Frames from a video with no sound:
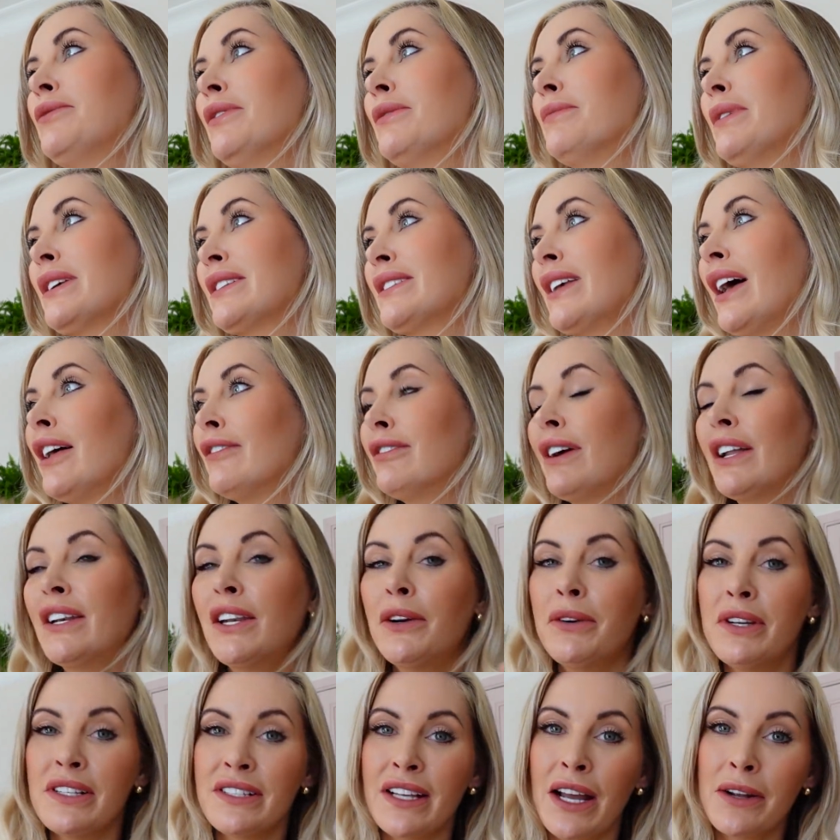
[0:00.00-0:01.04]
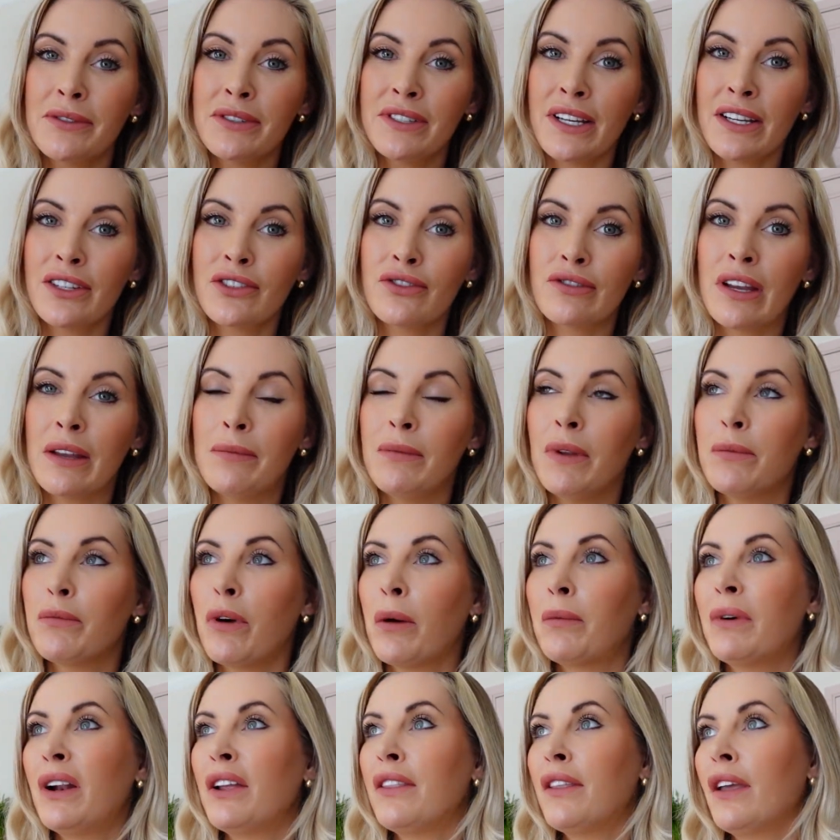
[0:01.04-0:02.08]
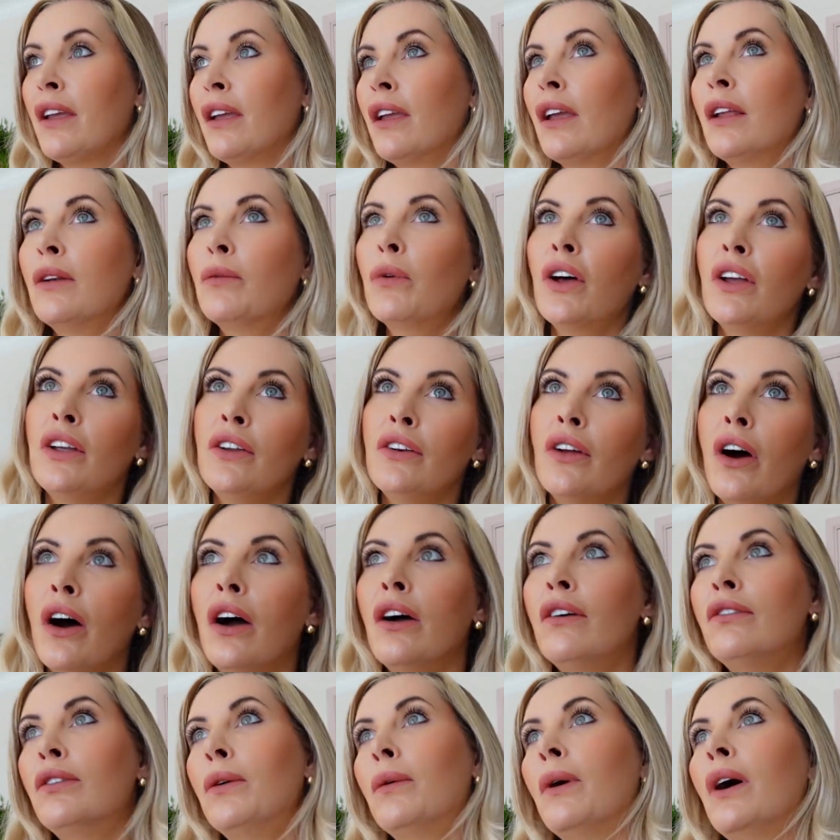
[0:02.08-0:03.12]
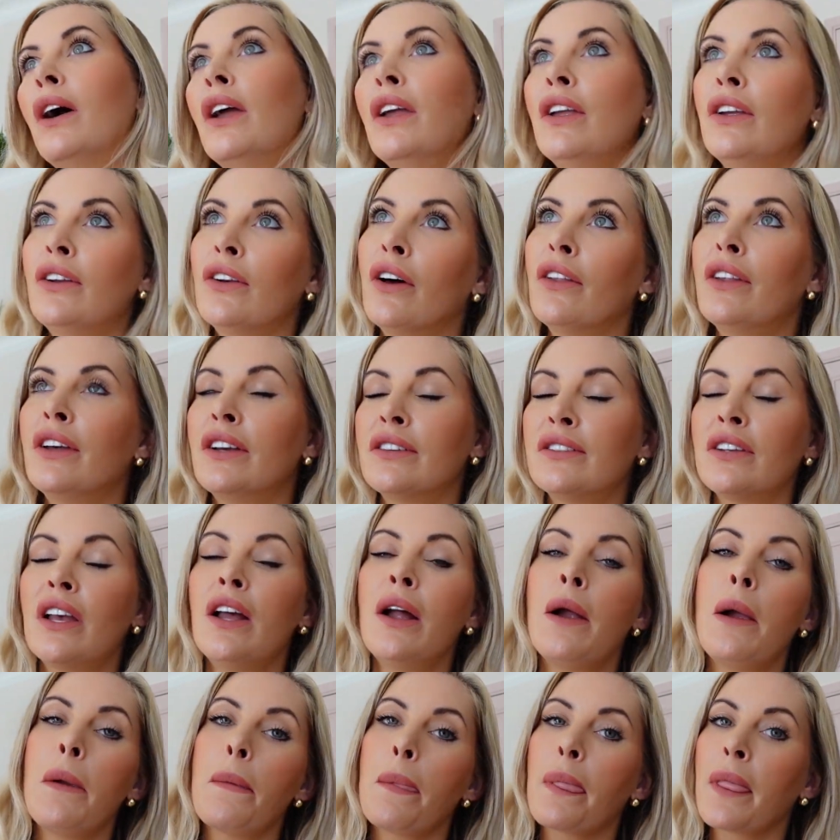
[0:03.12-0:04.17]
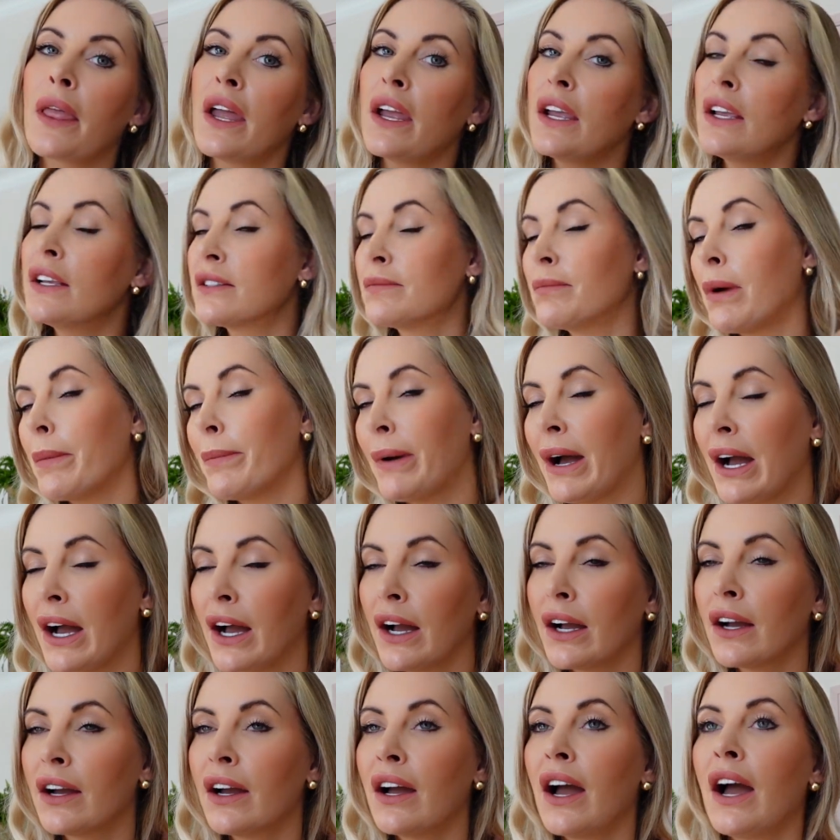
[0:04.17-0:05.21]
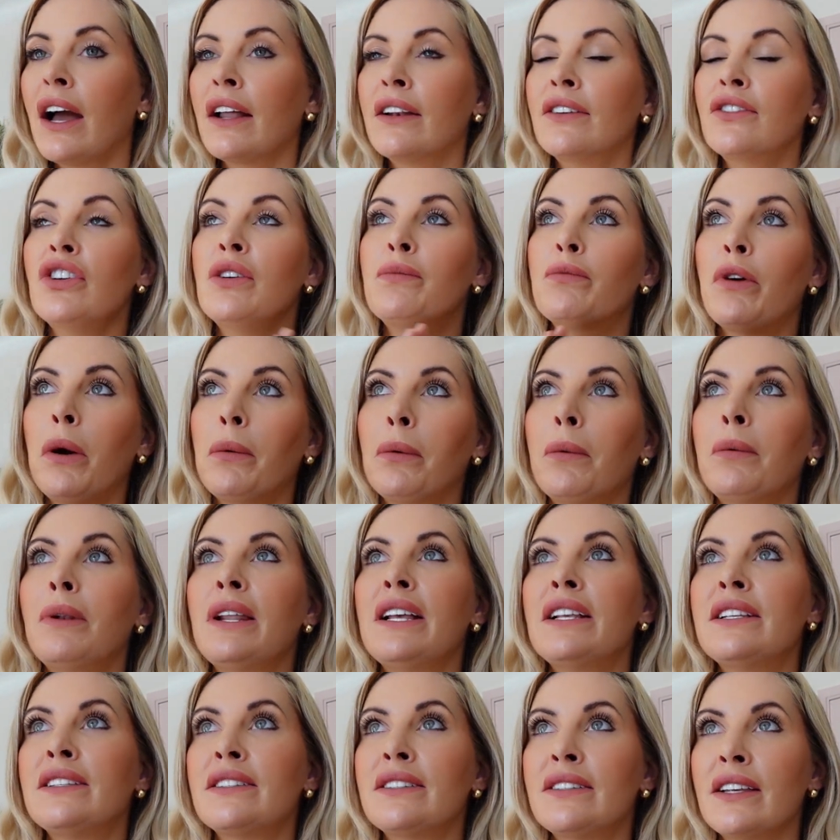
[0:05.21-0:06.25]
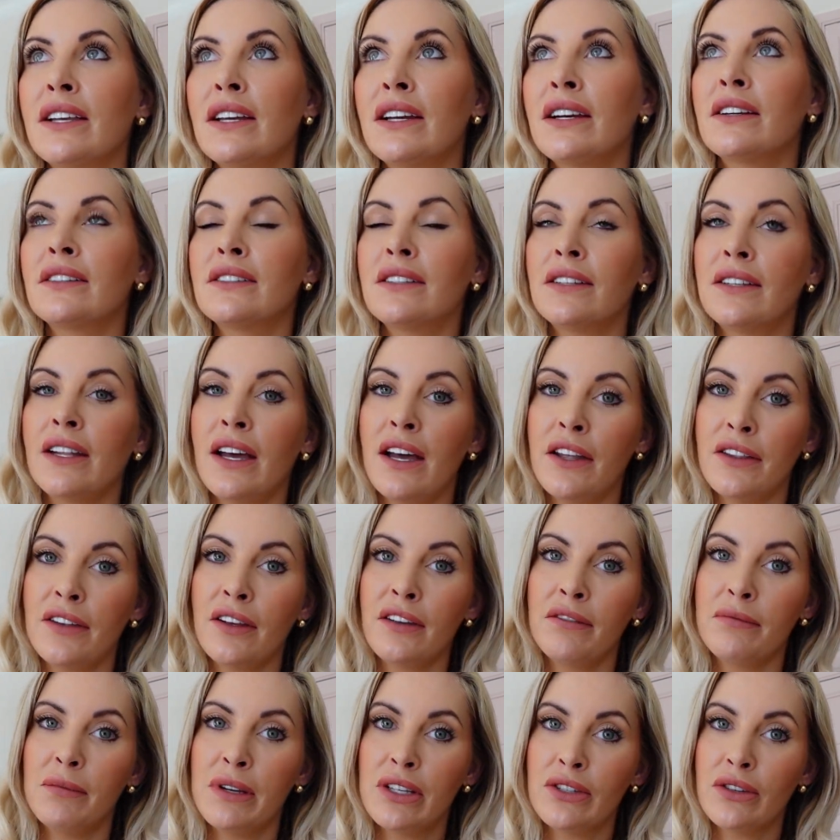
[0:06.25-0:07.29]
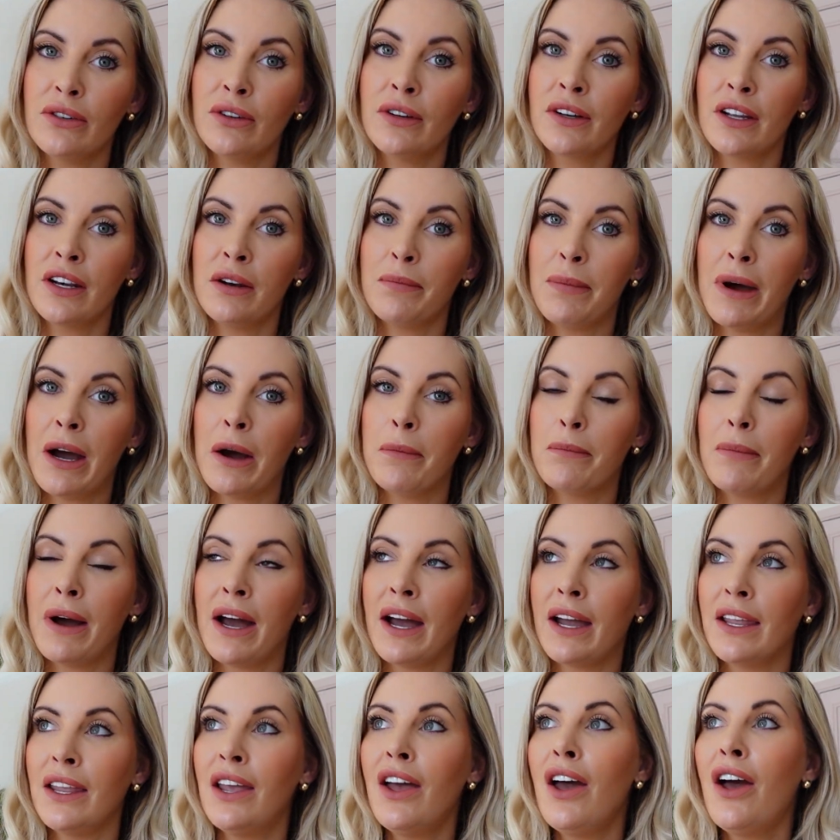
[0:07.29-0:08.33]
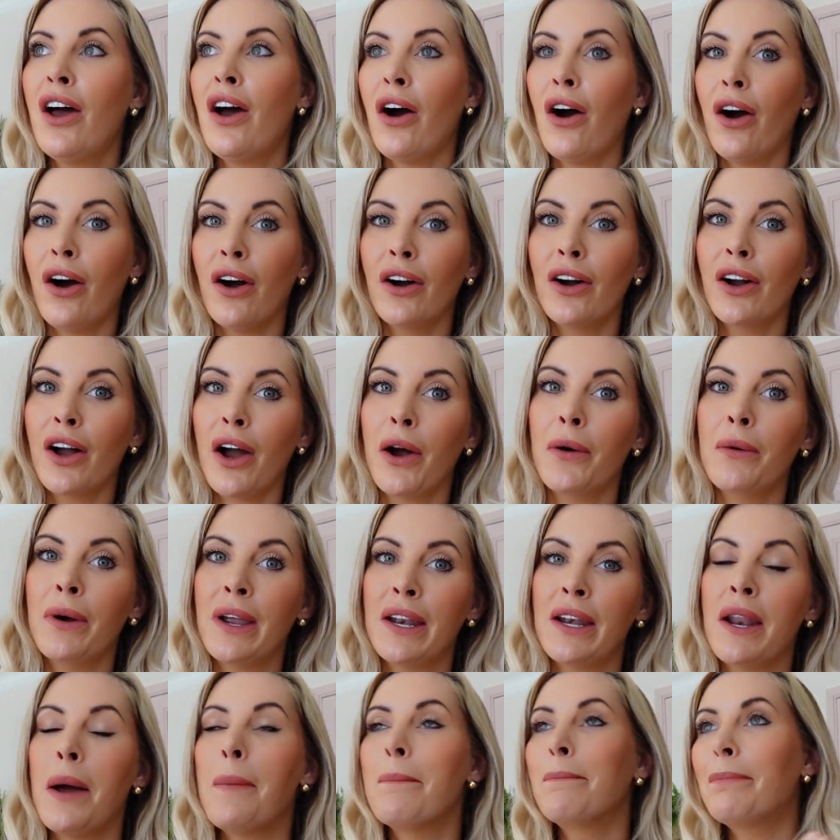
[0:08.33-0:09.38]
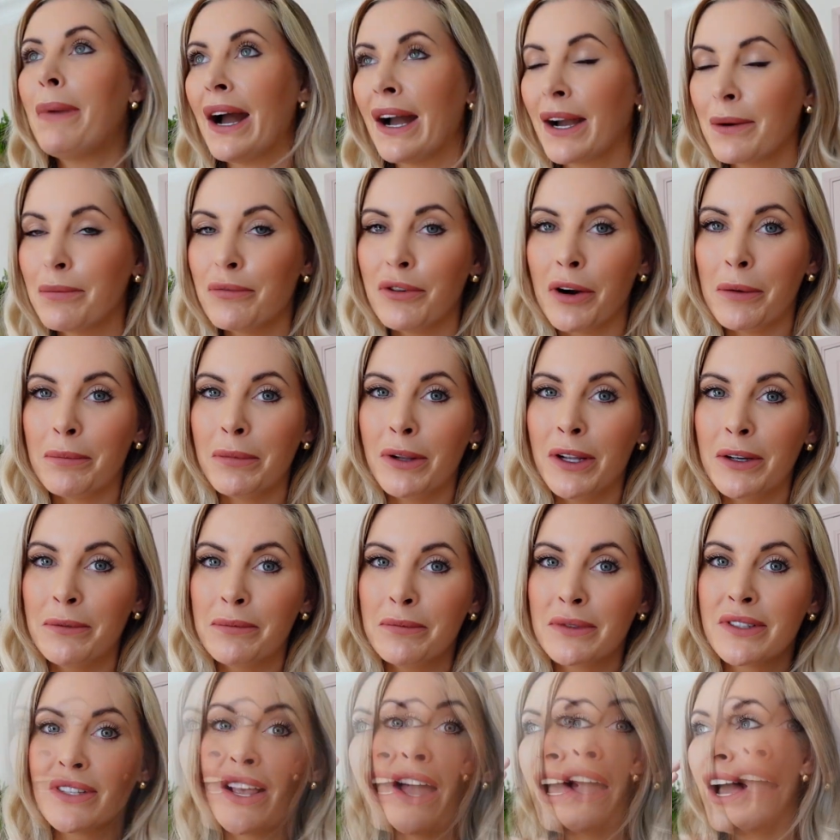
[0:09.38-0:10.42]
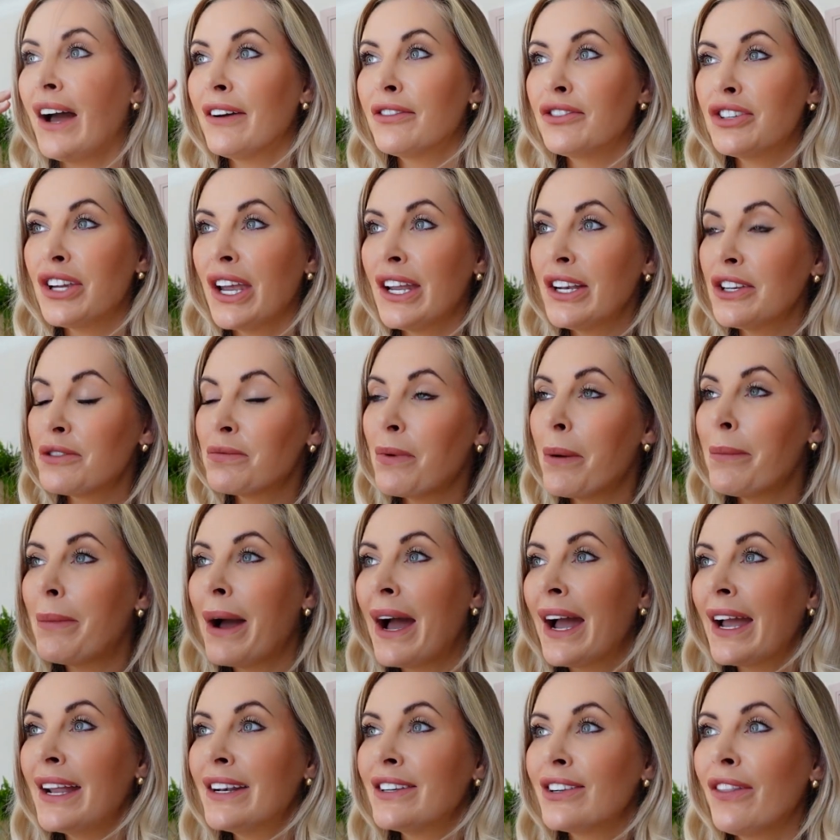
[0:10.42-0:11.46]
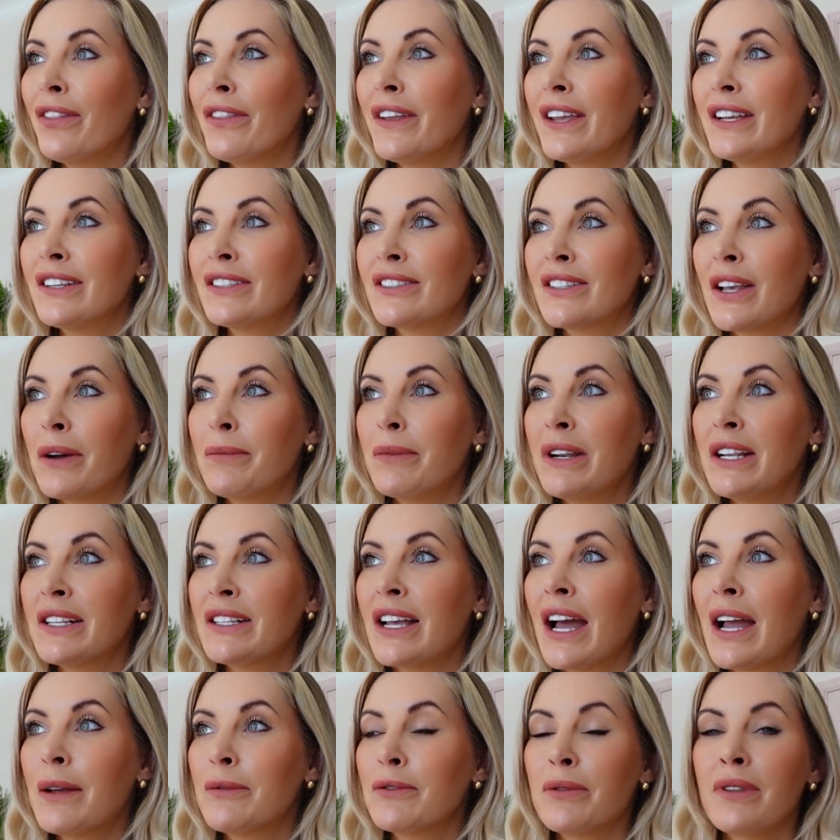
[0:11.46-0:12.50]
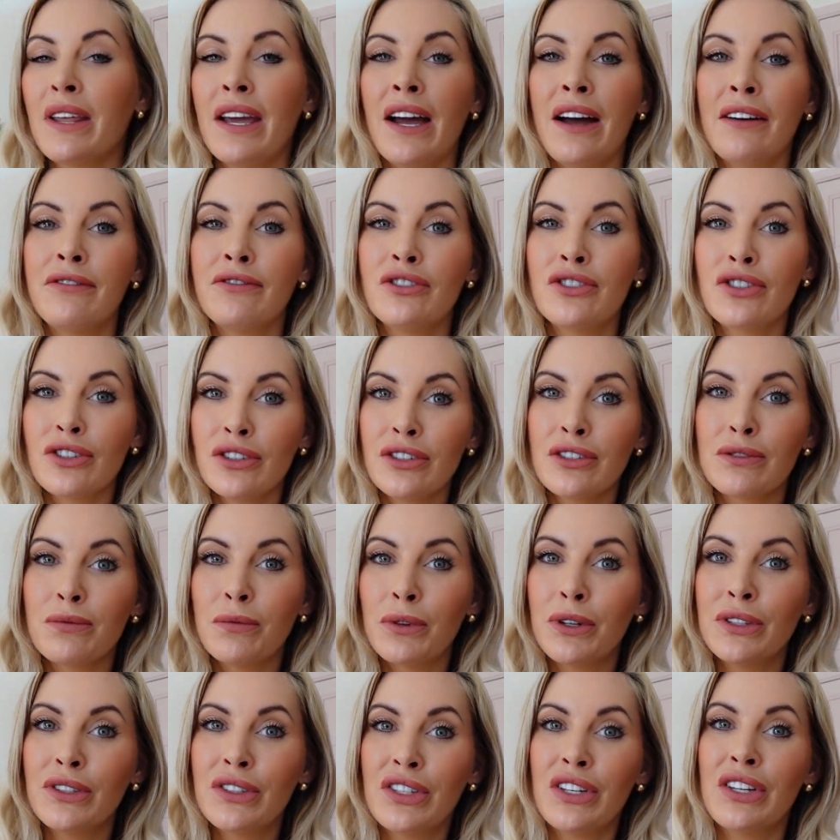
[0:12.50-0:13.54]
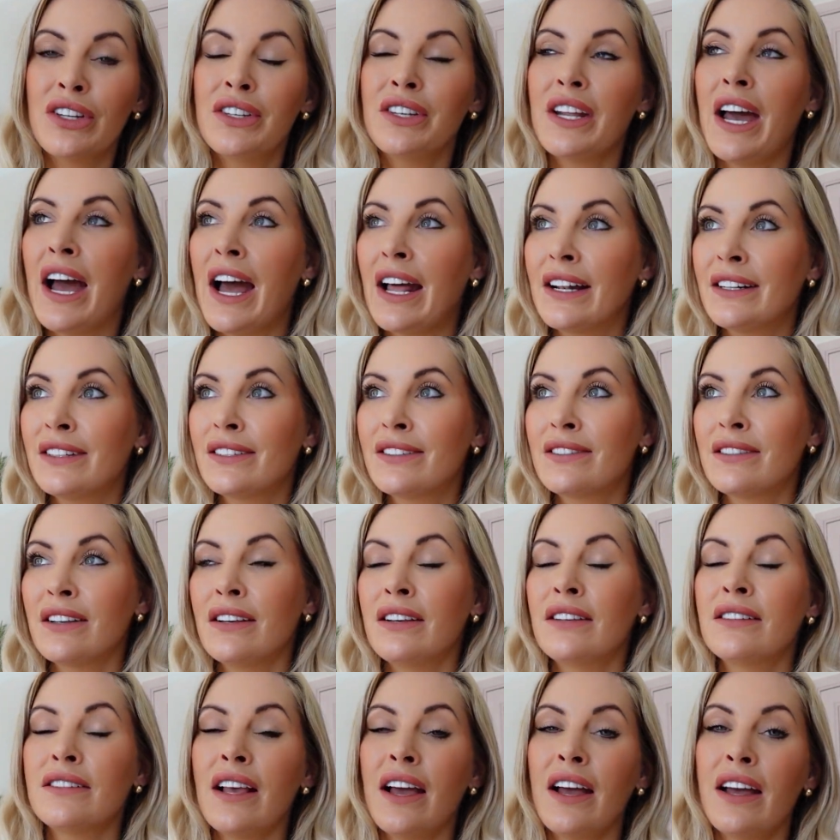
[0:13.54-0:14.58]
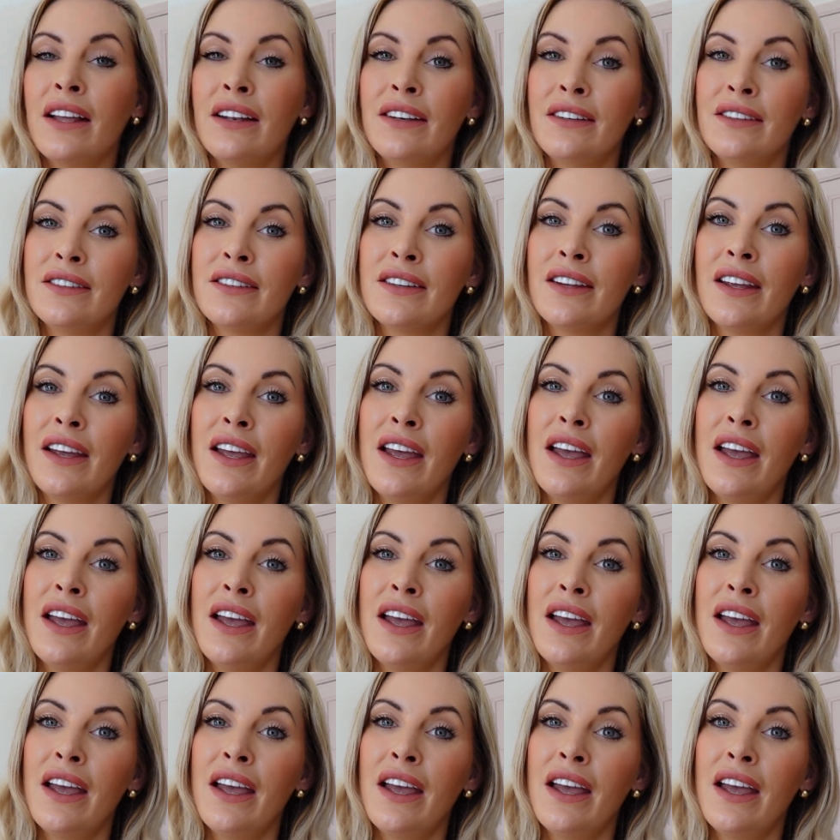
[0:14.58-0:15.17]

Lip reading: with myself. I know it sounds extreme, you're probably thinking, well, you're not overweight, you're not this. It's my back, and you're probably sick to death of me talking about my ongoing back problems. I've changed my mind on things so many times with it. I've just wanted answers, and